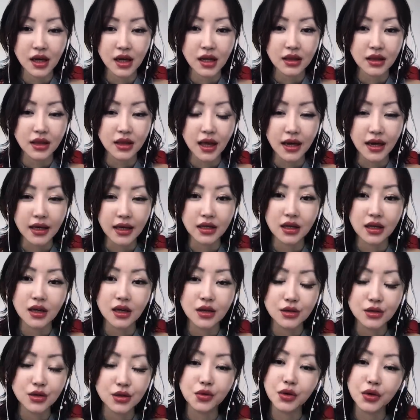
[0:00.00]
They
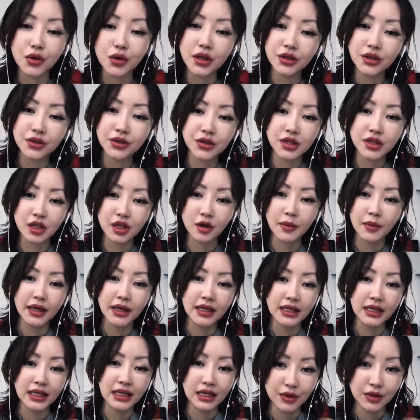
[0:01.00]
so interesting
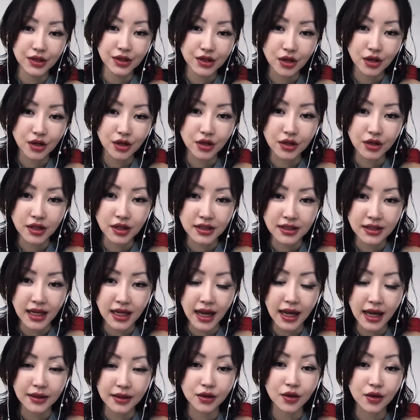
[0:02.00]
about Kim Il Sung is
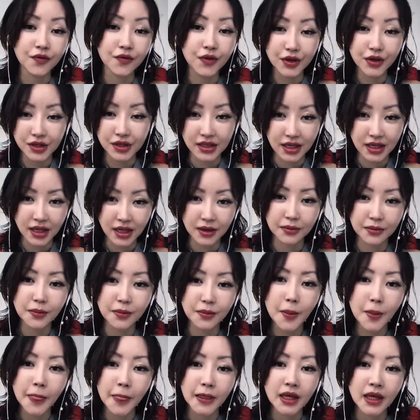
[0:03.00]
that the first Kim,
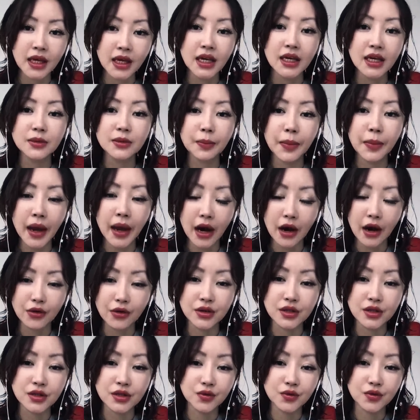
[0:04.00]
his
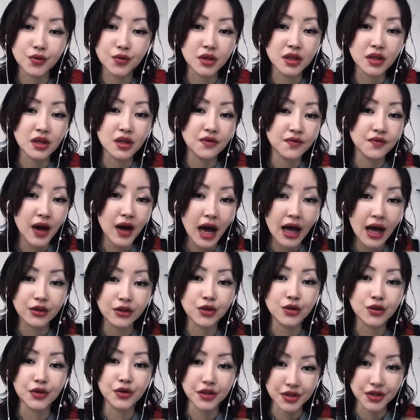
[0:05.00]
parents were devout
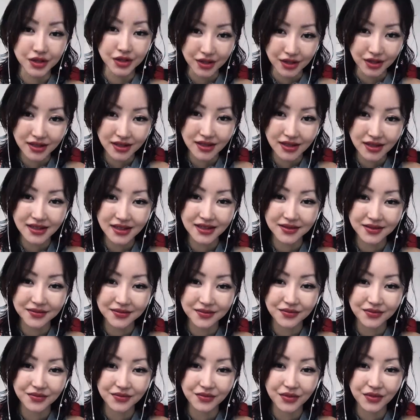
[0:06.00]
Christians.
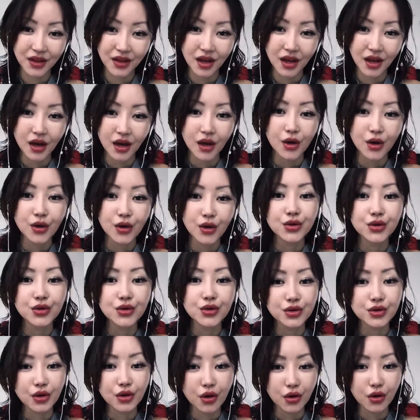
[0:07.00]

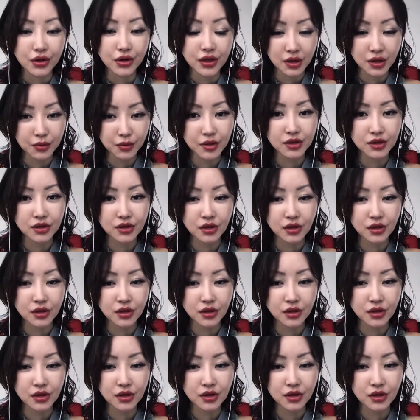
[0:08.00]
So Kim Il Sung
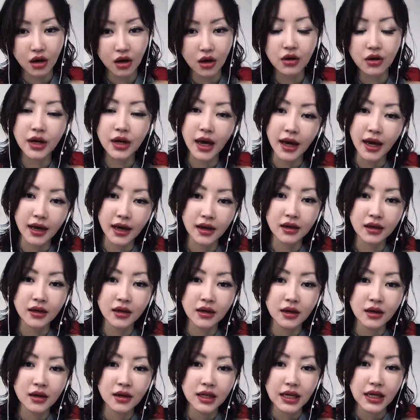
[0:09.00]
thought, okay,
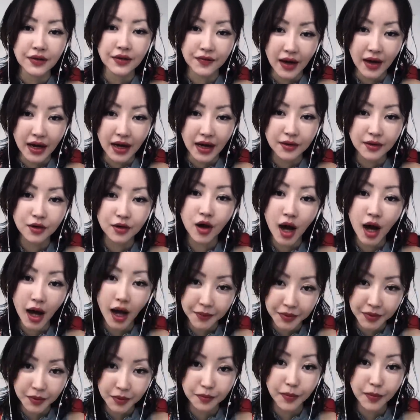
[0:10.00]
if I
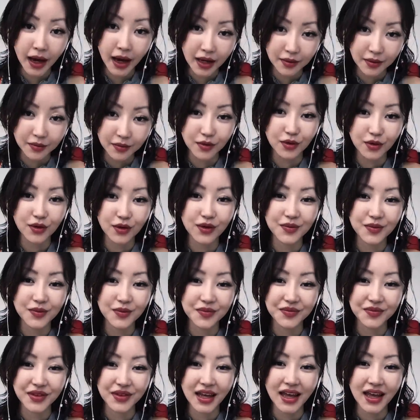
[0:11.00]
copy
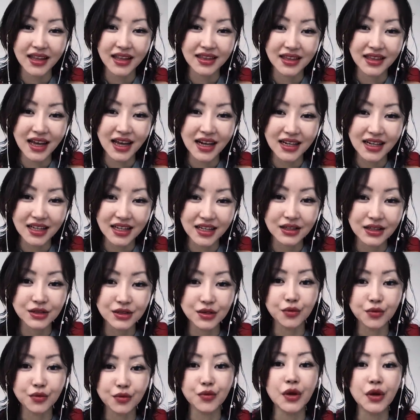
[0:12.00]
Bible and telling,
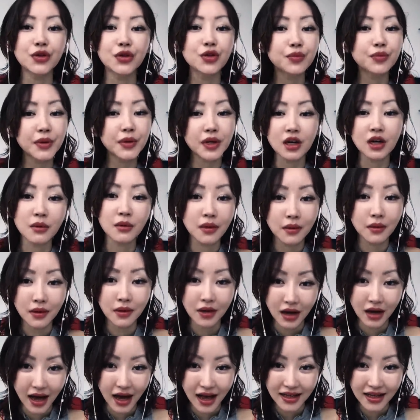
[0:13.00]
so when you become a
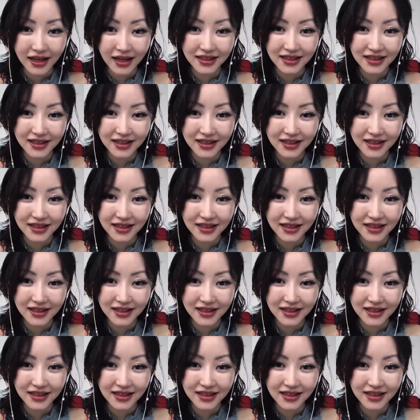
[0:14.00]
god